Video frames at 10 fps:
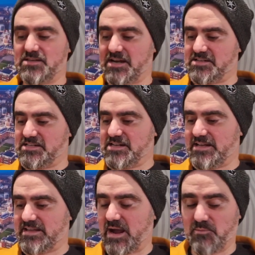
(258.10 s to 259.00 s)
is I actually
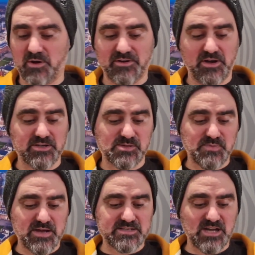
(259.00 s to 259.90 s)
sat down one night and
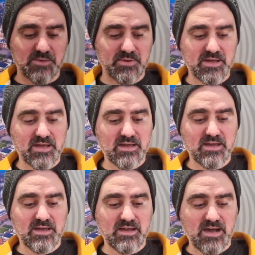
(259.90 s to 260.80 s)
just picked up
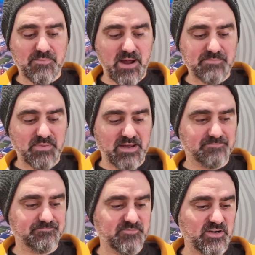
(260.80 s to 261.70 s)
a paint
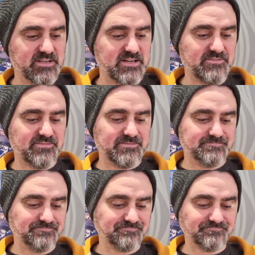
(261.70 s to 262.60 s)
pen, funny enough.
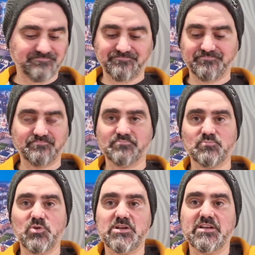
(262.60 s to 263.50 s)

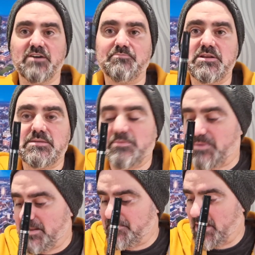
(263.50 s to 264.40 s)
Weirdly enough, picked up a
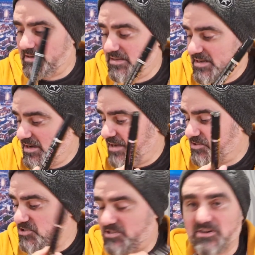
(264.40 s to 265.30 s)
paint pen
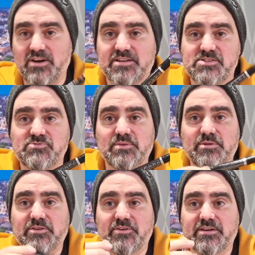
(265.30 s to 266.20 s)
and just started
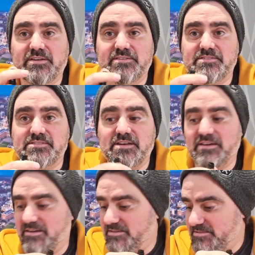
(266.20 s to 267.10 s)
scribbling on it, and
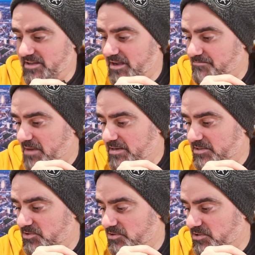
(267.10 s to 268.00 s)
yeah, made
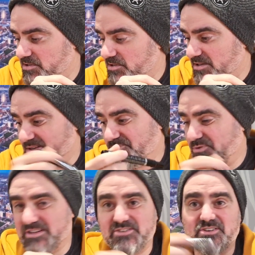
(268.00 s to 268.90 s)
it look
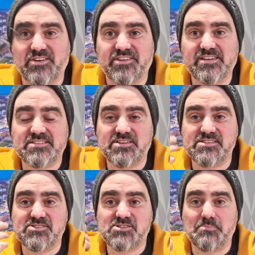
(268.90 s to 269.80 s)
pretty good, I think. So
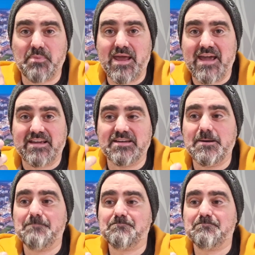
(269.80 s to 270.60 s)
it's just a black